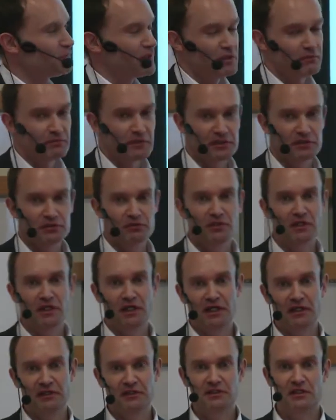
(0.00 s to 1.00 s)
band, but you
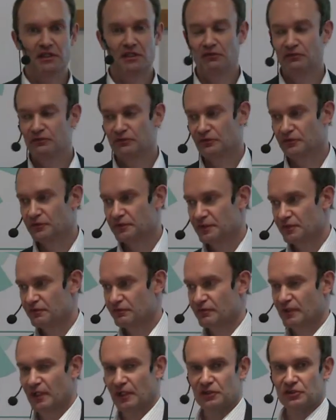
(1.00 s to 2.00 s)
can't count on
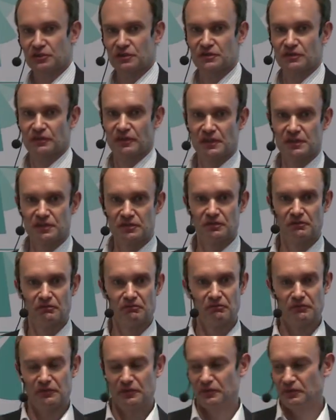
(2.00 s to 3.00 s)
diffraction. So that's
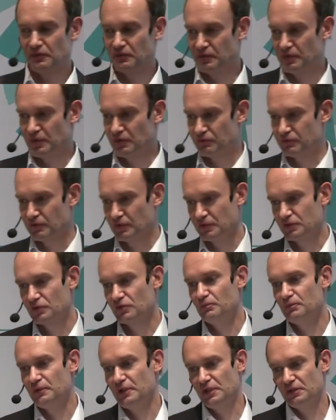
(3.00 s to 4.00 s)
different
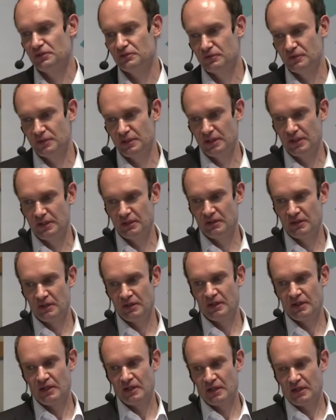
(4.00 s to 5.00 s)
compared to the
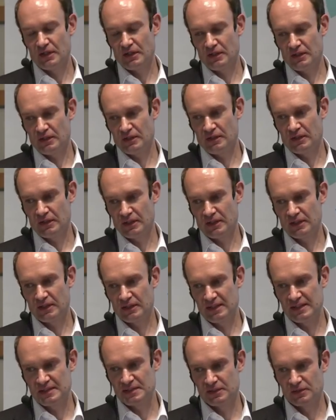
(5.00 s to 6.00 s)

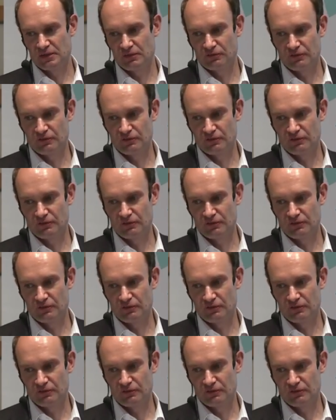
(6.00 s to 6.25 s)
classical